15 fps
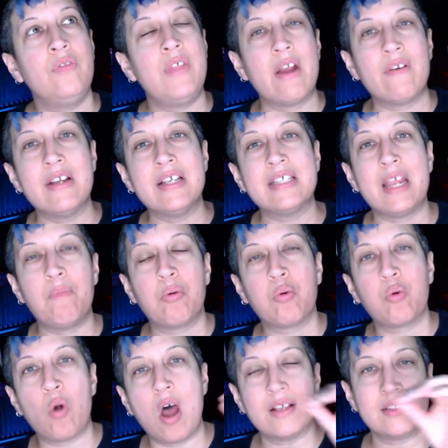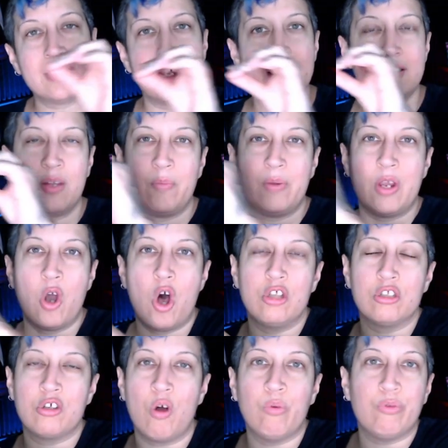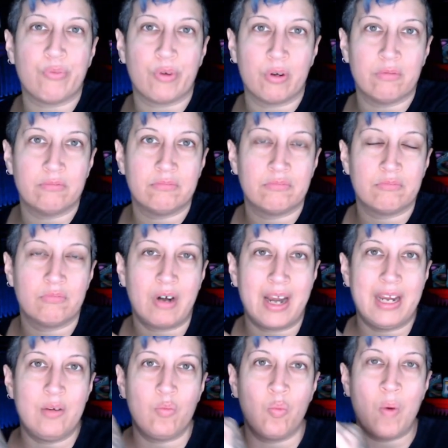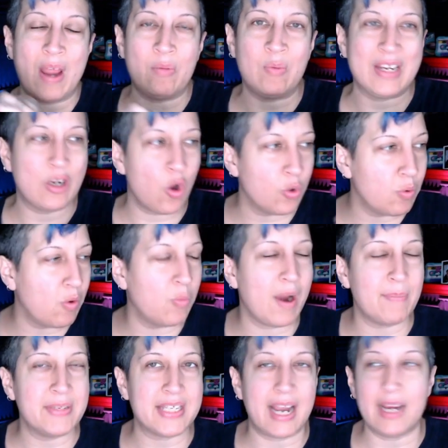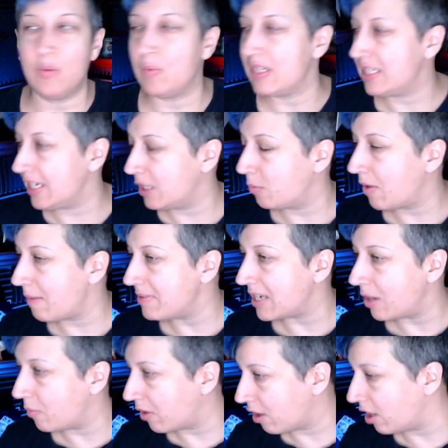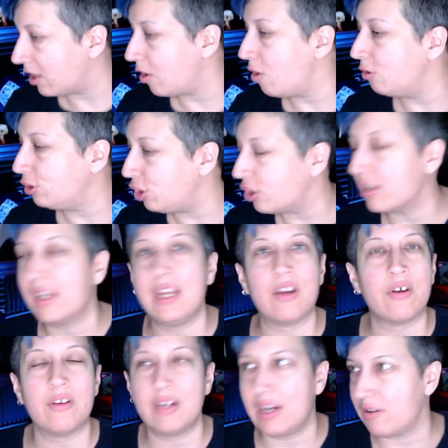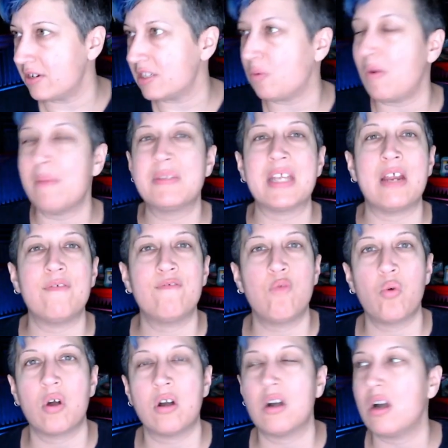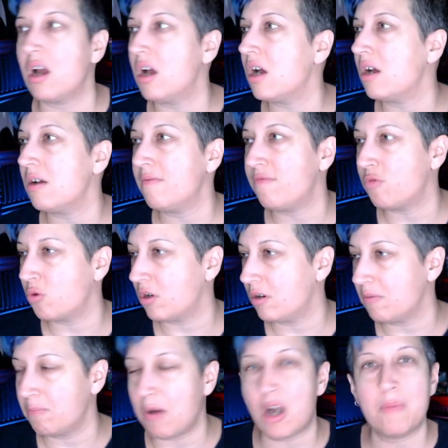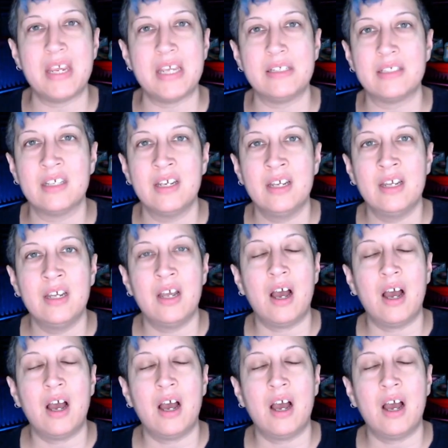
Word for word: there is a process that we all go through, right? When we go to a website, we see the website, we're, uh, oh, look, here, here is a website for, uh, for Barbies.